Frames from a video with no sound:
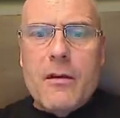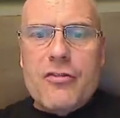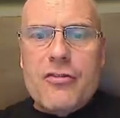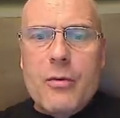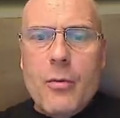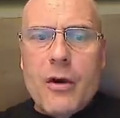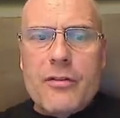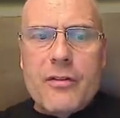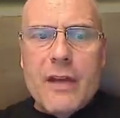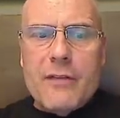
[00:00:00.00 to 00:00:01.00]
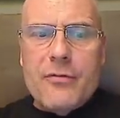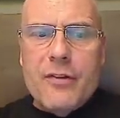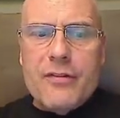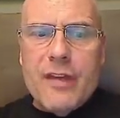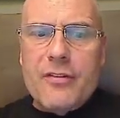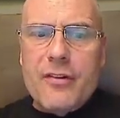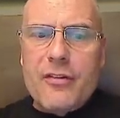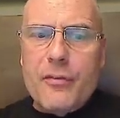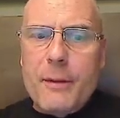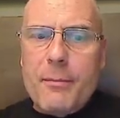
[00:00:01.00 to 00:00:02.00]
She was at first
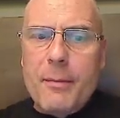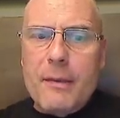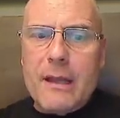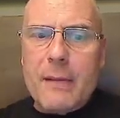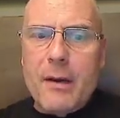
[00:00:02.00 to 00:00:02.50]
hesitant to speak publicly,